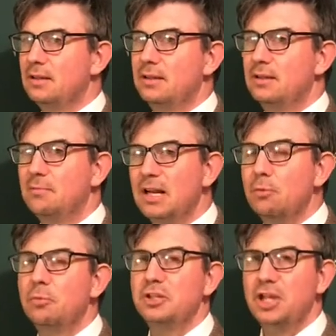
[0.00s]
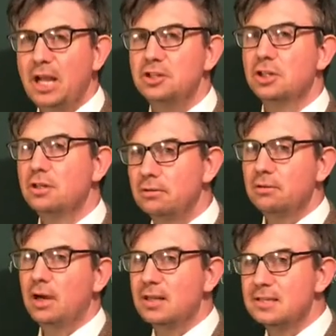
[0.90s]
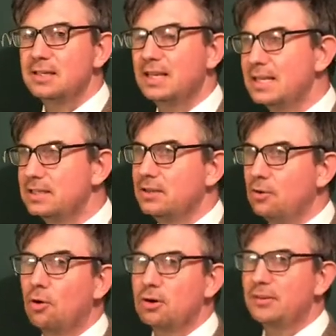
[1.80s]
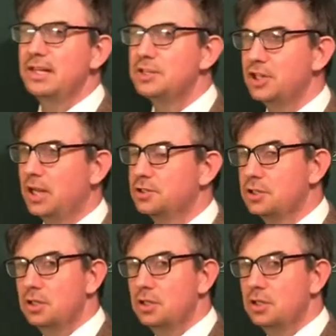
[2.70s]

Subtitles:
the middle would be changing constantly as the order of the list changed.